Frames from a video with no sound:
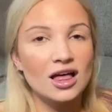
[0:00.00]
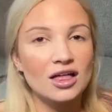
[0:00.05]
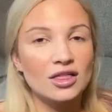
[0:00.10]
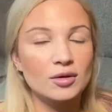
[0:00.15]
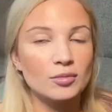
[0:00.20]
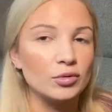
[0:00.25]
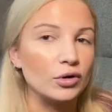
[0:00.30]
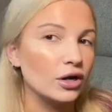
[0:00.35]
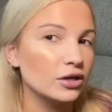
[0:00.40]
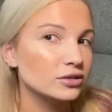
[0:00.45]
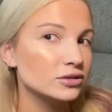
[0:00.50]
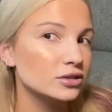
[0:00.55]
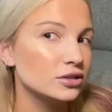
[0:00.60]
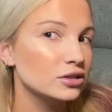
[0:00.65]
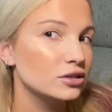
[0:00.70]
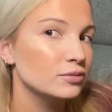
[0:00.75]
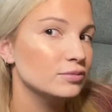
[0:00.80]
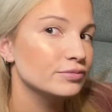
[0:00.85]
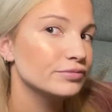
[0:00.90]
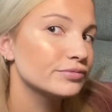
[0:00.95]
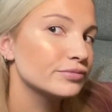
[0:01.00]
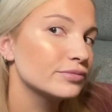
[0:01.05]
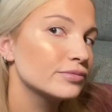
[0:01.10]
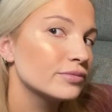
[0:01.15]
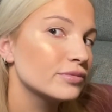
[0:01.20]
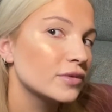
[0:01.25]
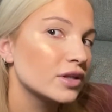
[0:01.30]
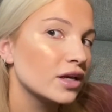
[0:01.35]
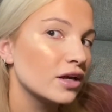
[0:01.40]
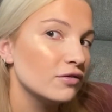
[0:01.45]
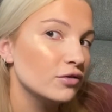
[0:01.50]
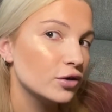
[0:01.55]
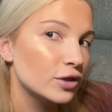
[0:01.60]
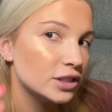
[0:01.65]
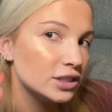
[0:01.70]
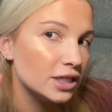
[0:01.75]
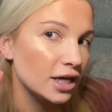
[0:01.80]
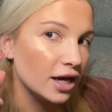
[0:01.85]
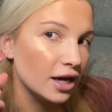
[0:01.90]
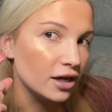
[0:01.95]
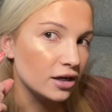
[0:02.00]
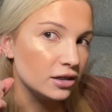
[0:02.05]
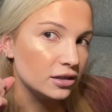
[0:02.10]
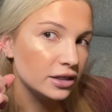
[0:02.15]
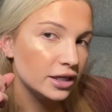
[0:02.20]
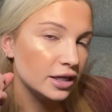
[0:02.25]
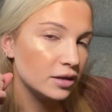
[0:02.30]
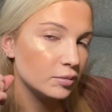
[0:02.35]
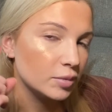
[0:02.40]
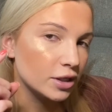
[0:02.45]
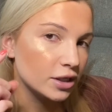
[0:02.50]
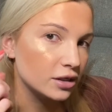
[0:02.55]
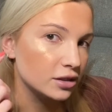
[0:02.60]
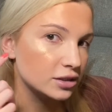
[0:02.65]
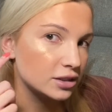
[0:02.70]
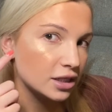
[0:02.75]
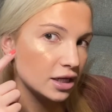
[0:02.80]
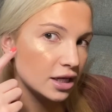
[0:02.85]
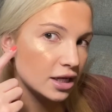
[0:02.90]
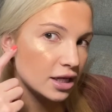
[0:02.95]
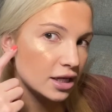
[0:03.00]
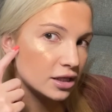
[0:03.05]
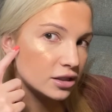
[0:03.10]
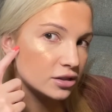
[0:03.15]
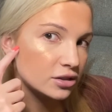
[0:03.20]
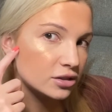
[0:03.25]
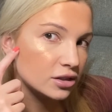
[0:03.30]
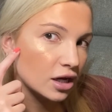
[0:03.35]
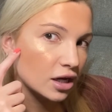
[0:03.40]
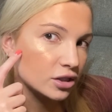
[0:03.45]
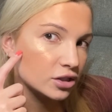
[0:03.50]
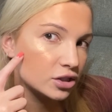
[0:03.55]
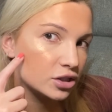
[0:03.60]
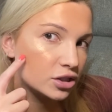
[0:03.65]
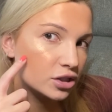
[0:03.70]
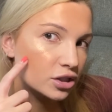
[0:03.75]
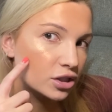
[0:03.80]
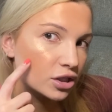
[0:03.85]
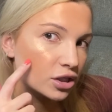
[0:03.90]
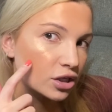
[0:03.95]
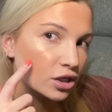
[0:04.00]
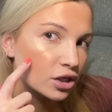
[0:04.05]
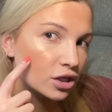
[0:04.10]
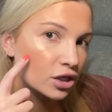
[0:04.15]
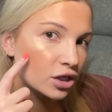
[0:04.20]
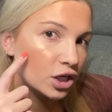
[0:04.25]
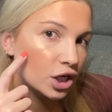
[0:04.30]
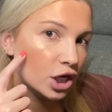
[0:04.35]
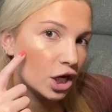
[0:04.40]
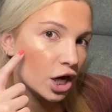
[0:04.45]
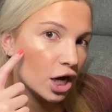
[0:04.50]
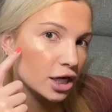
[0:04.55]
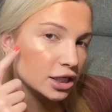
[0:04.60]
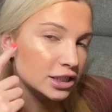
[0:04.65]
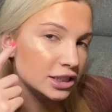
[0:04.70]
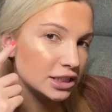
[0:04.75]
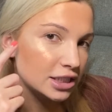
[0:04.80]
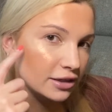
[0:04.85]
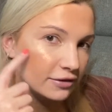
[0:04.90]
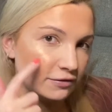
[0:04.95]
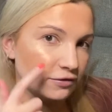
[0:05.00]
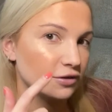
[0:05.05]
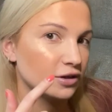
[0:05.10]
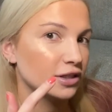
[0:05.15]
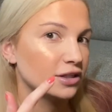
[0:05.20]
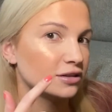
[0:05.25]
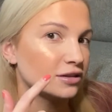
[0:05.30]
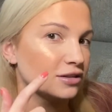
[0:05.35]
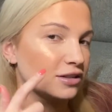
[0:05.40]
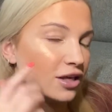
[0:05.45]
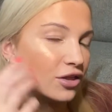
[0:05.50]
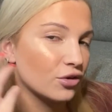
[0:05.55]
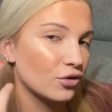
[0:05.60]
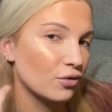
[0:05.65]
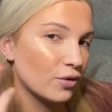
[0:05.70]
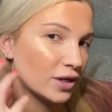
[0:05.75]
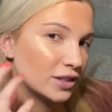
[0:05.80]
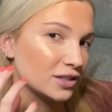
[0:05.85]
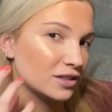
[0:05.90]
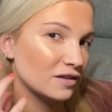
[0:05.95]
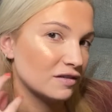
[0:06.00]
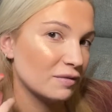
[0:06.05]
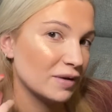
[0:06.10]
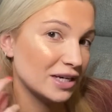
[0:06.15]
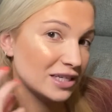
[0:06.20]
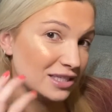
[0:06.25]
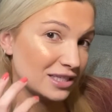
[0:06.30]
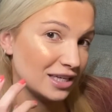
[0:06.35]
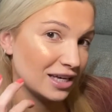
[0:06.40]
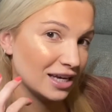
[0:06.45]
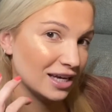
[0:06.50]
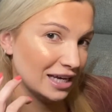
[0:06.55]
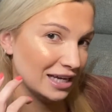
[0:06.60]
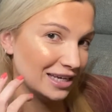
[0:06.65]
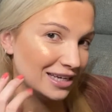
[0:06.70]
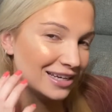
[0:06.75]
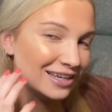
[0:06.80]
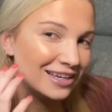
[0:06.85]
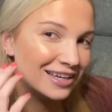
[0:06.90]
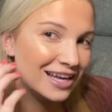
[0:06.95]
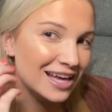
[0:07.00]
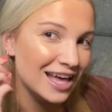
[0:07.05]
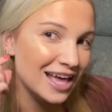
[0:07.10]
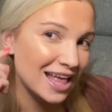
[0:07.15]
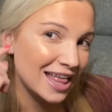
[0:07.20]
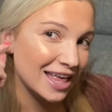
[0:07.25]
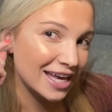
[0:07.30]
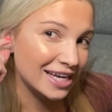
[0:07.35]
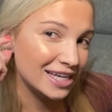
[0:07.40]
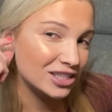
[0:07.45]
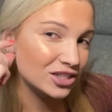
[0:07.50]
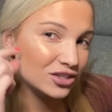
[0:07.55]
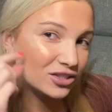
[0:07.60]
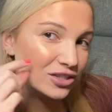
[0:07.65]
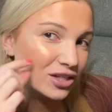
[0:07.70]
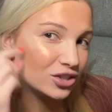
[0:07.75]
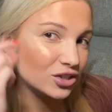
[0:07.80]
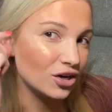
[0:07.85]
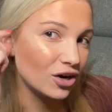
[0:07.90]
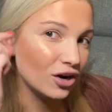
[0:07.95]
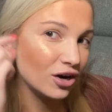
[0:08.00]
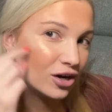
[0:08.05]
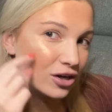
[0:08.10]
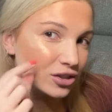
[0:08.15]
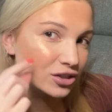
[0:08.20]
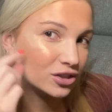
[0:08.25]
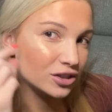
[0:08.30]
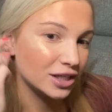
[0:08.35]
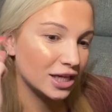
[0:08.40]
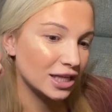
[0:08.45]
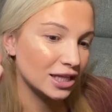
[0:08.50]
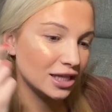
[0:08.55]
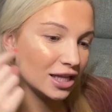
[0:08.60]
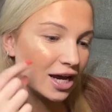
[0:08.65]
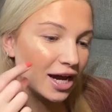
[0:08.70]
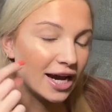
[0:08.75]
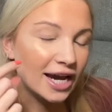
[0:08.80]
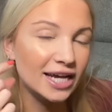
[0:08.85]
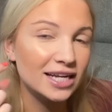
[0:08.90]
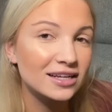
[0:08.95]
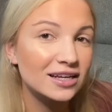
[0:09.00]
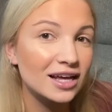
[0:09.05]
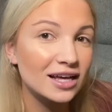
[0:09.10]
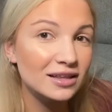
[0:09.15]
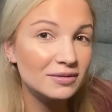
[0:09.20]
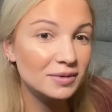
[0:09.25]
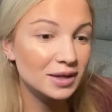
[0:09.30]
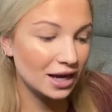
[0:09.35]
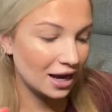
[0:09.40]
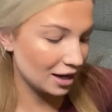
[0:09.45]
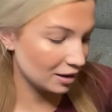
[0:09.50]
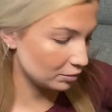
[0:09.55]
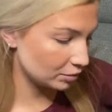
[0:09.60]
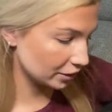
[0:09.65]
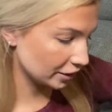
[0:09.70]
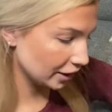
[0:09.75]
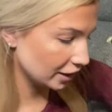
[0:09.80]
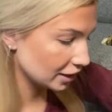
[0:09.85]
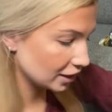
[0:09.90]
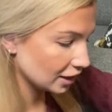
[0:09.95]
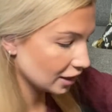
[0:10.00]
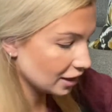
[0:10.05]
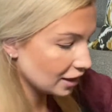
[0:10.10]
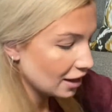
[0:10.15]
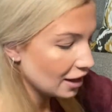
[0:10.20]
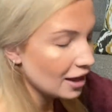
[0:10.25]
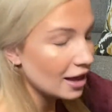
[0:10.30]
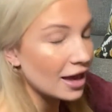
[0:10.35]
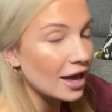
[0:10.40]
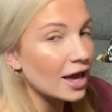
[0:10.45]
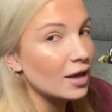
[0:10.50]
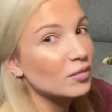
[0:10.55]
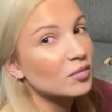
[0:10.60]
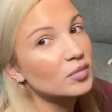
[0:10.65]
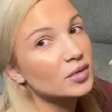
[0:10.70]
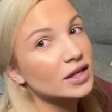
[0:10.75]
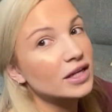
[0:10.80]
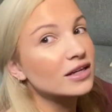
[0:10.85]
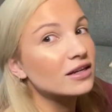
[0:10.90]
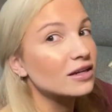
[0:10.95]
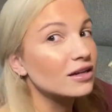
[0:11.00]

Bronzer, if you can tell in person, it is such a difference in the rest of my skin. Like, it's just such a harsh looking line, and I mean, I blended and blended.